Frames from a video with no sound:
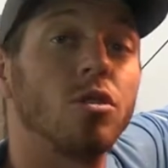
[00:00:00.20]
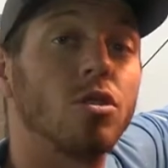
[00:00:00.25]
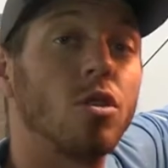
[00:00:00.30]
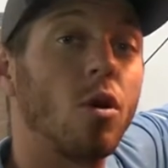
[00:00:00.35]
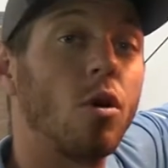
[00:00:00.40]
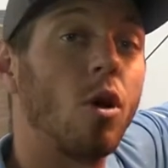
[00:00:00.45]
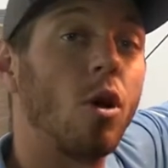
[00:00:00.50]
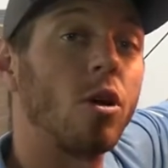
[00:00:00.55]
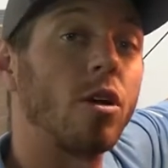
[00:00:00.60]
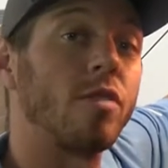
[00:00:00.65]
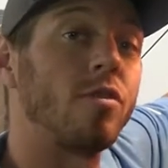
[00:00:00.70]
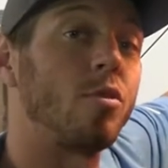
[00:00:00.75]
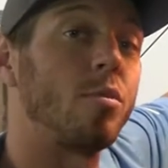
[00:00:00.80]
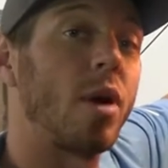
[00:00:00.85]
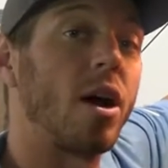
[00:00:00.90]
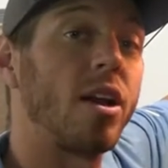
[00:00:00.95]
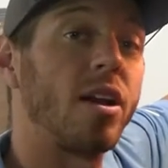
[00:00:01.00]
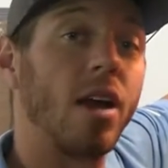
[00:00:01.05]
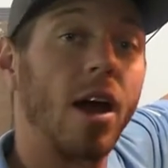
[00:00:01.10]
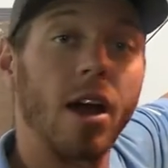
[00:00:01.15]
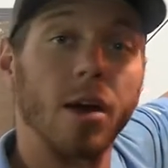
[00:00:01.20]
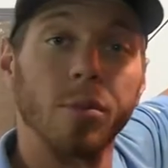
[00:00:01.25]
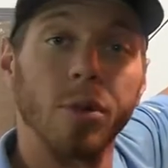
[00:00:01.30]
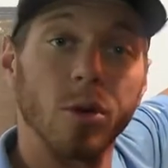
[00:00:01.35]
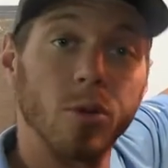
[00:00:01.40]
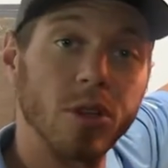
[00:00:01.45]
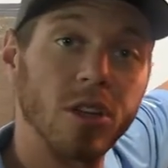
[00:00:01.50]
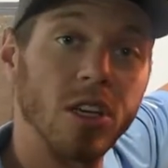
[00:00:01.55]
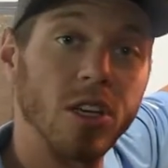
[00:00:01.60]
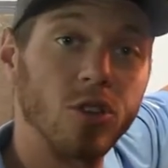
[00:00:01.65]
What's going on everybody? Adam
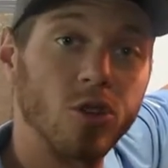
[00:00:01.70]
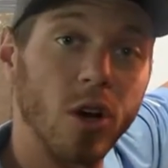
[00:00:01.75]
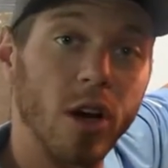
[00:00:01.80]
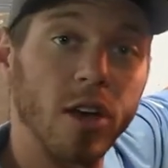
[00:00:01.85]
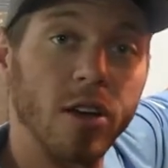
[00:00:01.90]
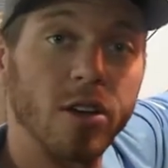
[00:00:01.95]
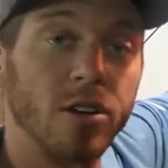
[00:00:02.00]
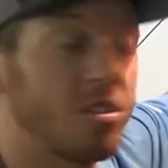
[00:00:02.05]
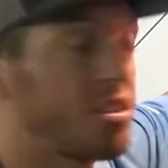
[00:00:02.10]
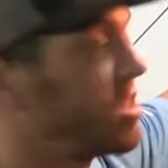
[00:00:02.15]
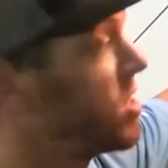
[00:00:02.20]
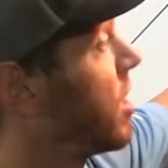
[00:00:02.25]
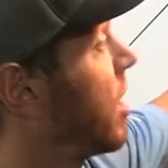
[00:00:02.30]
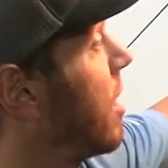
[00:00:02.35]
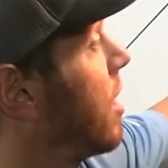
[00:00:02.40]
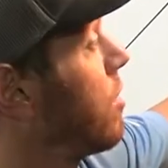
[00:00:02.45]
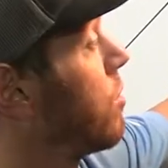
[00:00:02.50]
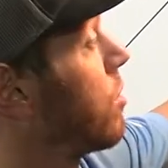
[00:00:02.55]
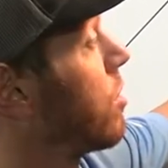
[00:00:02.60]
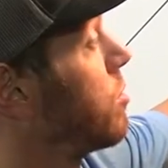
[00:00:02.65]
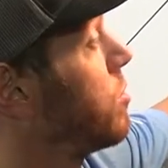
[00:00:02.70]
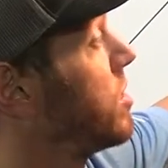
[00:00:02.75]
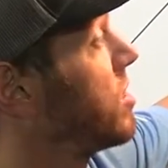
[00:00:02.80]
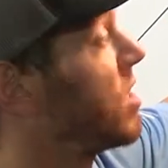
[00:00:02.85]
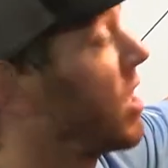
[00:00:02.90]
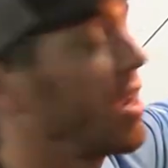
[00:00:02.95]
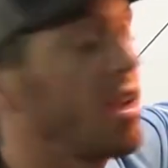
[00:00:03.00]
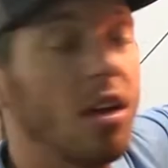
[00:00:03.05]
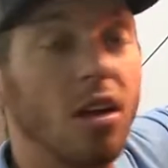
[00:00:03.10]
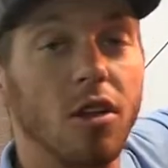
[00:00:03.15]
here with etrailer. Today we're going to be
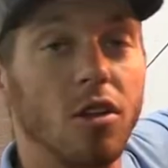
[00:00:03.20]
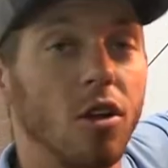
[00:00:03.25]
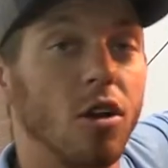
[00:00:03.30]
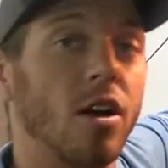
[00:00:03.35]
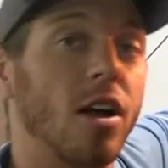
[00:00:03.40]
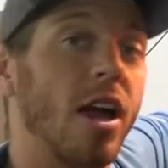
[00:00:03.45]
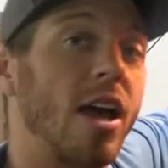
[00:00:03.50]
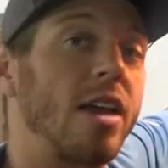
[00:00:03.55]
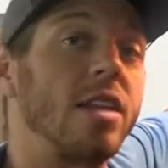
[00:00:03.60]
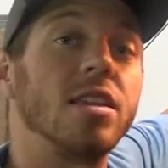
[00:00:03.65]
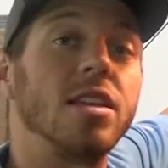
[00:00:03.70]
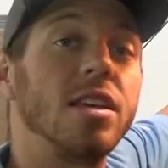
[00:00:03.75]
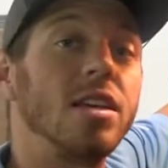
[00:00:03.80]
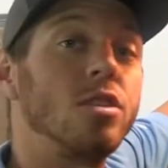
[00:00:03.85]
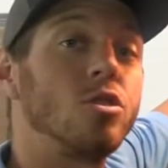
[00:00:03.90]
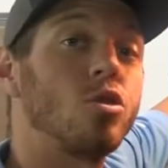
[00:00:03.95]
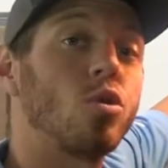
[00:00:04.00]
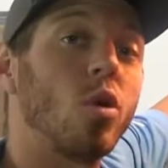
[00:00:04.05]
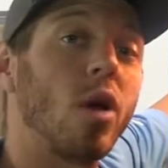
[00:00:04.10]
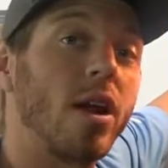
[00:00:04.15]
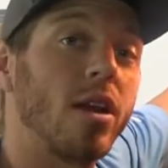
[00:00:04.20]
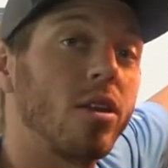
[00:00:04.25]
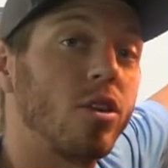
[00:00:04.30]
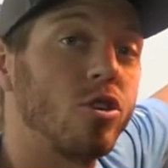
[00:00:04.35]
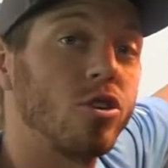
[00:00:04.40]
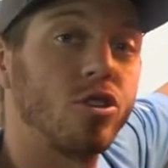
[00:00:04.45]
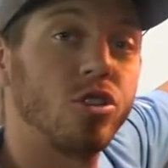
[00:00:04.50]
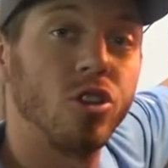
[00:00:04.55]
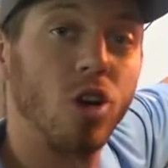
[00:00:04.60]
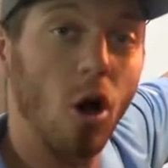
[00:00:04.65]
taking a look at the
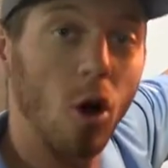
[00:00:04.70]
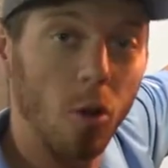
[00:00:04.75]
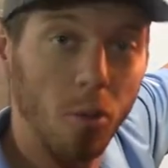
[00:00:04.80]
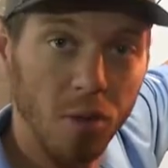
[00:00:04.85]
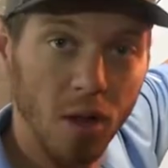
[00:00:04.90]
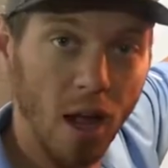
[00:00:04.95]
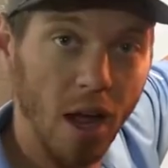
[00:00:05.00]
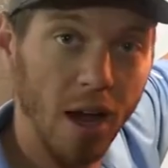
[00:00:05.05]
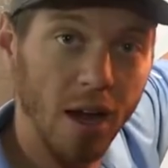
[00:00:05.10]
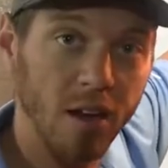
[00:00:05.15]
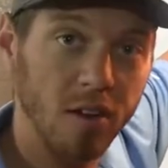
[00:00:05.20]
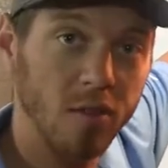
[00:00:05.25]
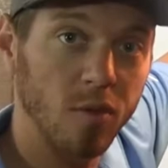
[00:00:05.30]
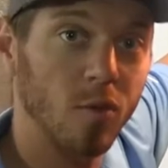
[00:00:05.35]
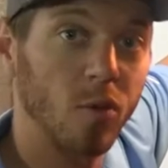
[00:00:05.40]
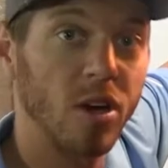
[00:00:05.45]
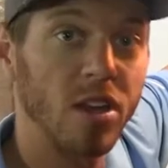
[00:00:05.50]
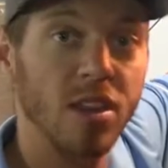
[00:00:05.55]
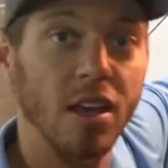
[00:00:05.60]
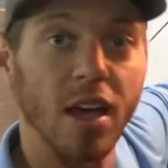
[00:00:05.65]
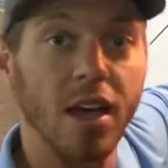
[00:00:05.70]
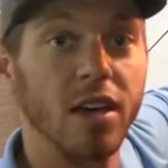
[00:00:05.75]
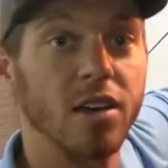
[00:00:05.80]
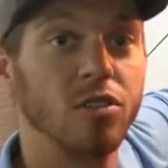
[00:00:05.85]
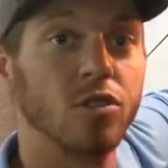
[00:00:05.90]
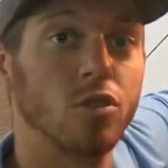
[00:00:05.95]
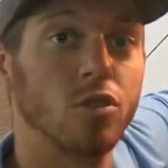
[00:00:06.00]
trailer dome light with a